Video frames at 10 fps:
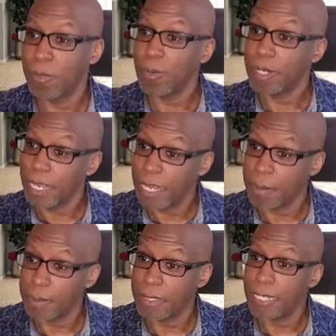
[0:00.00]
But what
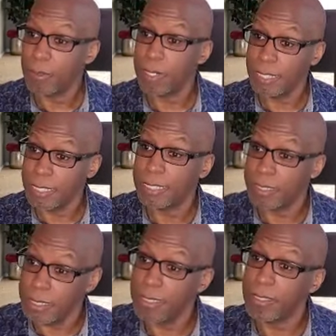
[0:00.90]
happened? He went and he
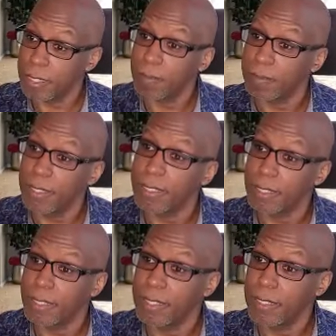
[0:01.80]
did, something.
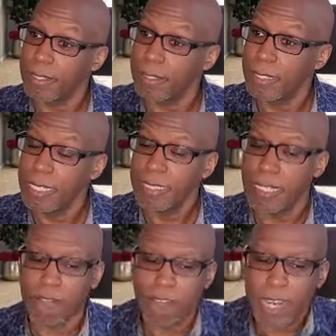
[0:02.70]

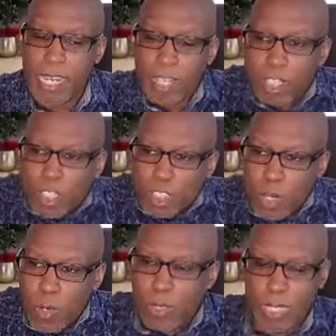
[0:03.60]
See, faith
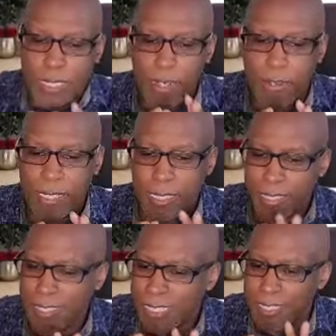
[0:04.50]
show. See,
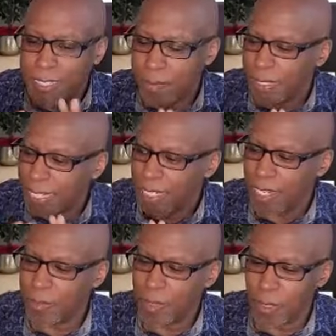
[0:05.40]
there's there's something that
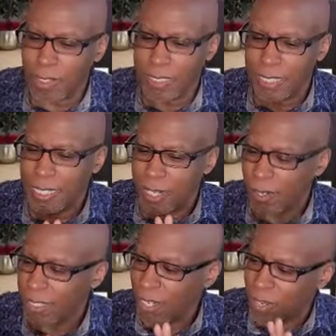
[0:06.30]
comes on the
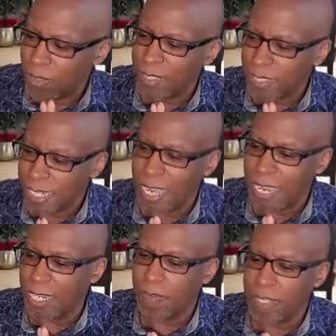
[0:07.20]
on the other
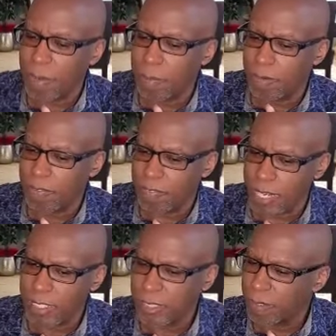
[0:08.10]
side of that
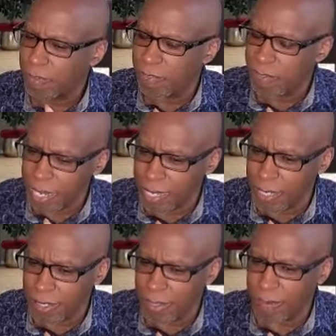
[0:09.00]
profession yeah. of
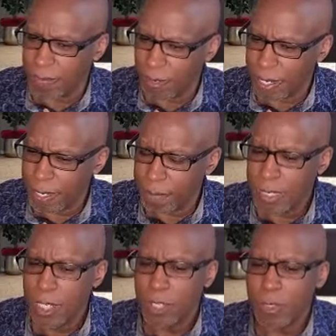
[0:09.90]
faith, right?
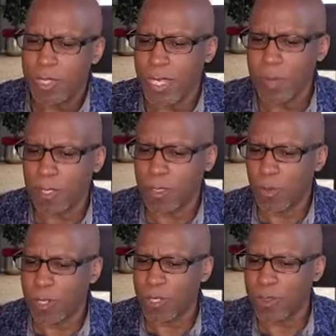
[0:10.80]
You think about the
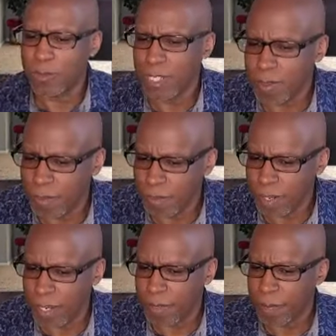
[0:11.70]
widow of
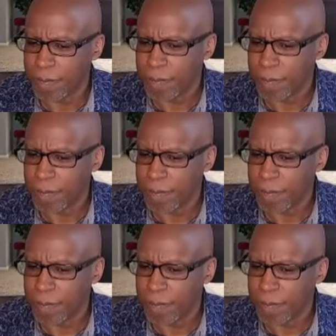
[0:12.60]
Zarephath.